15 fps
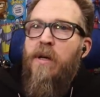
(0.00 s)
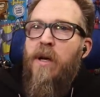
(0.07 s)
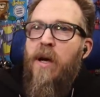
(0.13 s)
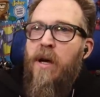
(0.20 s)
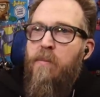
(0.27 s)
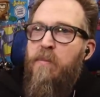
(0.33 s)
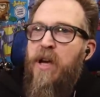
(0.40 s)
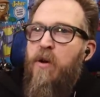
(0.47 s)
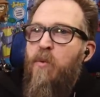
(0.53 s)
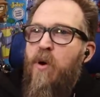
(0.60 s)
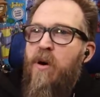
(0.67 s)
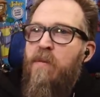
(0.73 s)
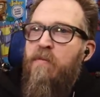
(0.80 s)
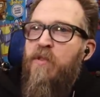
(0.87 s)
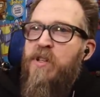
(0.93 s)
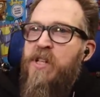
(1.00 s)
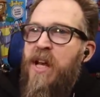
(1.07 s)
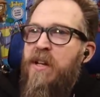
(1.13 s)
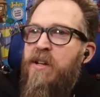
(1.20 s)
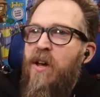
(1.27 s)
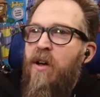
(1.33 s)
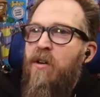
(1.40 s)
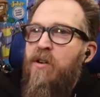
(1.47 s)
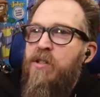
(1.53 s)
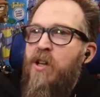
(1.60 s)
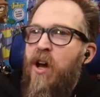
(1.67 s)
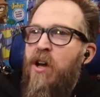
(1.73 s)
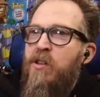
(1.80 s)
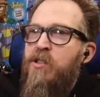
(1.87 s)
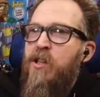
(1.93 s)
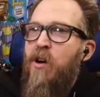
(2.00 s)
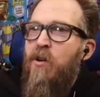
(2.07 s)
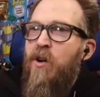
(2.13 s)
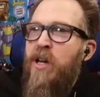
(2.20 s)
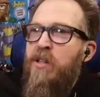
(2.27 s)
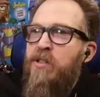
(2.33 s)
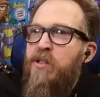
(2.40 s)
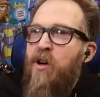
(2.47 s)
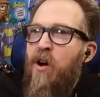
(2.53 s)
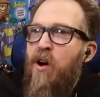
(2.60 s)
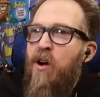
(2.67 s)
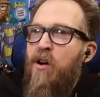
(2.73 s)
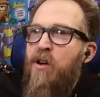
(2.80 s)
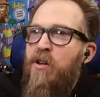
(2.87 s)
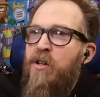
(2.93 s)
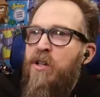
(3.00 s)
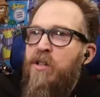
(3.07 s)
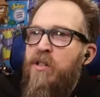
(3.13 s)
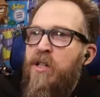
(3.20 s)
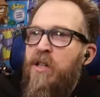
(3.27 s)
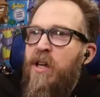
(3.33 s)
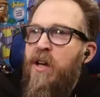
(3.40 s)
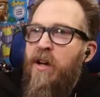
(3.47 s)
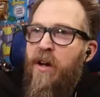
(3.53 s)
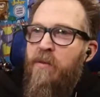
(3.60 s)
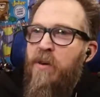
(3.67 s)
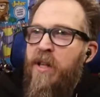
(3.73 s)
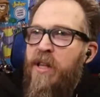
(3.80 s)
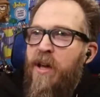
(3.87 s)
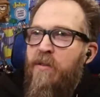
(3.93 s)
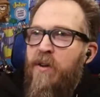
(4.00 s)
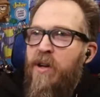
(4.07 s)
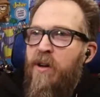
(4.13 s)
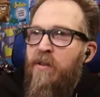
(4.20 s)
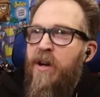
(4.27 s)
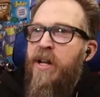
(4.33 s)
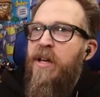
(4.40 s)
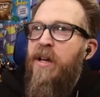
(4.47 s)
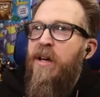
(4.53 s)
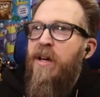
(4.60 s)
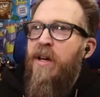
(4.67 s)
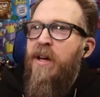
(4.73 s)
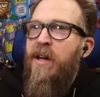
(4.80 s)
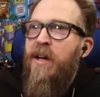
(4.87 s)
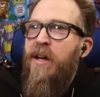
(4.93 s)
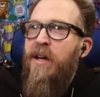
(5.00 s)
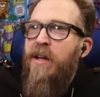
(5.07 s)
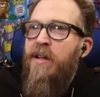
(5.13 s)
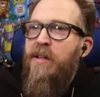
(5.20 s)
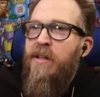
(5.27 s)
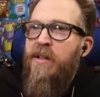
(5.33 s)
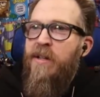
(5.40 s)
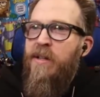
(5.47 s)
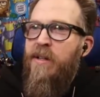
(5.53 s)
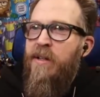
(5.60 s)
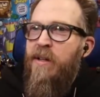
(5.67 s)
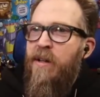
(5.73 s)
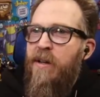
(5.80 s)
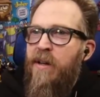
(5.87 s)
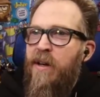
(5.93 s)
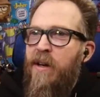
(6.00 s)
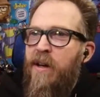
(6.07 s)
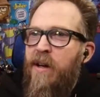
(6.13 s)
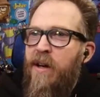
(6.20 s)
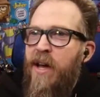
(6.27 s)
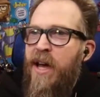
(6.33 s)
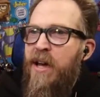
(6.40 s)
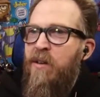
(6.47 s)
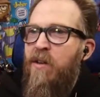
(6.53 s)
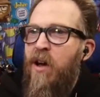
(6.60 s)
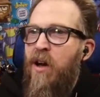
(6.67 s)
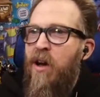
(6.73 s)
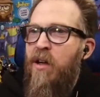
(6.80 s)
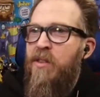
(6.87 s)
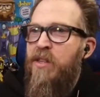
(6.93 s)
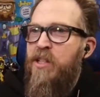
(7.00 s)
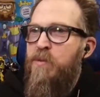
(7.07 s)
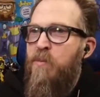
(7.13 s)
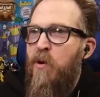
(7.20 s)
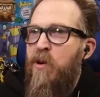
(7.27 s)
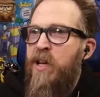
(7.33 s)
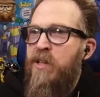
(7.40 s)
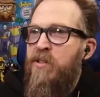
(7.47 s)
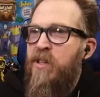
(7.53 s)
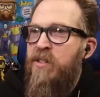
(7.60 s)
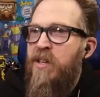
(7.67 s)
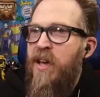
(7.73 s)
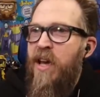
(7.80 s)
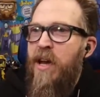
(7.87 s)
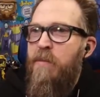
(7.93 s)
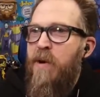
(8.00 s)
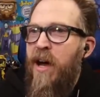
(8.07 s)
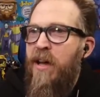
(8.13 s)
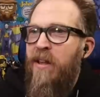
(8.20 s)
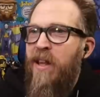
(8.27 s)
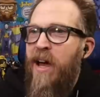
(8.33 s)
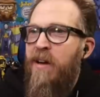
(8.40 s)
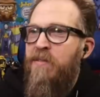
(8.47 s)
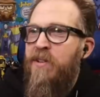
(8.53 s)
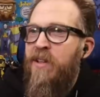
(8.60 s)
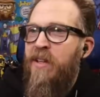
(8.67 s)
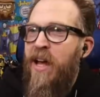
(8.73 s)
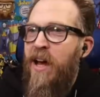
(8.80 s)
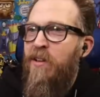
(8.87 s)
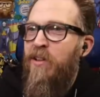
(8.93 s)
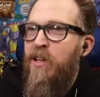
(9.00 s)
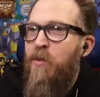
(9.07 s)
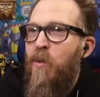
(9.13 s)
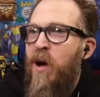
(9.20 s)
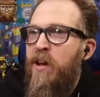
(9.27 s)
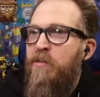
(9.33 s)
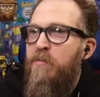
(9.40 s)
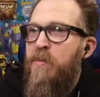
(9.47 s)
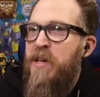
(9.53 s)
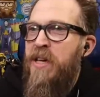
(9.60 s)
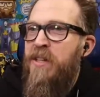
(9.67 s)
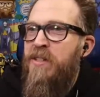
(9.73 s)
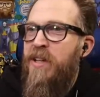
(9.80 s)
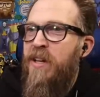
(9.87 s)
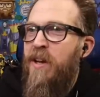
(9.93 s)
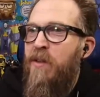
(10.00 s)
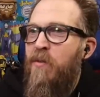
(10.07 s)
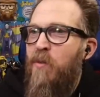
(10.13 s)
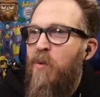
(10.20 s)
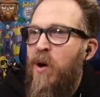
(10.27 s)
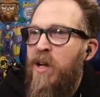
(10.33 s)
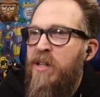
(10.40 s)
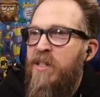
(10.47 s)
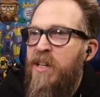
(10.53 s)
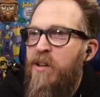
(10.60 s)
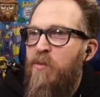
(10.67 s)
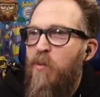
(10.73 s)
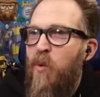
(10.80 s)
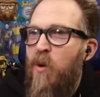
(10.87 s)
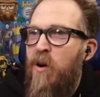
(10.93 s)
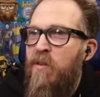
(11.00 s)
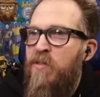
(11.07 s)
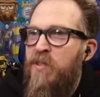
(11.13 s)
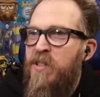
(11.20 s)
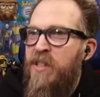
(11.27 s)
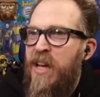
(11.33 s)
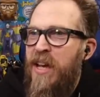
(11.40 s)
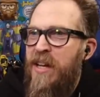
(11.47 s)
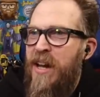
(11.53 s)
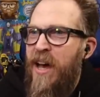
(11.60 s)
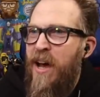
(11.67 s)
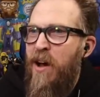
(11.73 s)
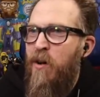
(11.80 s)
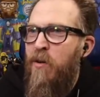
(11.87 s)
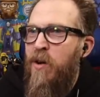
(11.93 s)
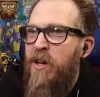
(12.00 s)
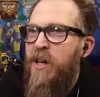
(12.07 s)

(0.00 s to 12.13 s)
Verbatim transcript: A uh, big worm for ten dollars. Also, it's hard to. I read that one already. And uh, hail all this morning, six a.m. I laughed loudly. Wife peeks in, and what did Worf say now?